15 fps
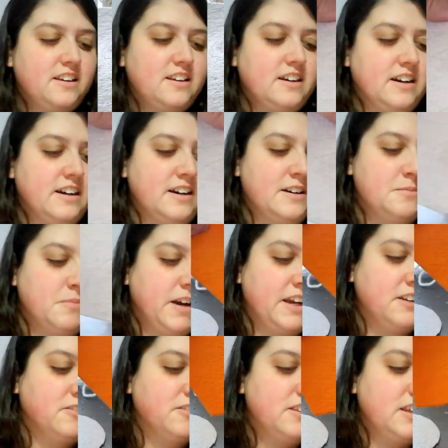I
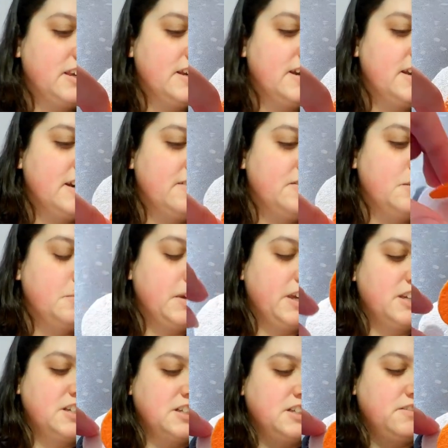don't think I have the
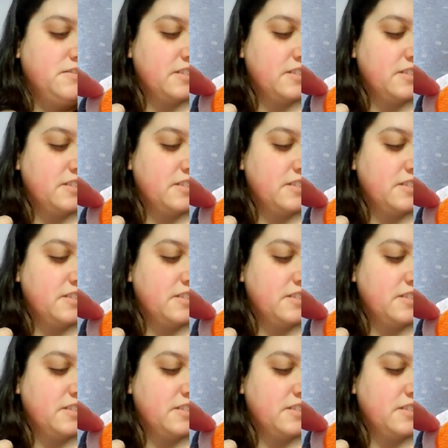patience for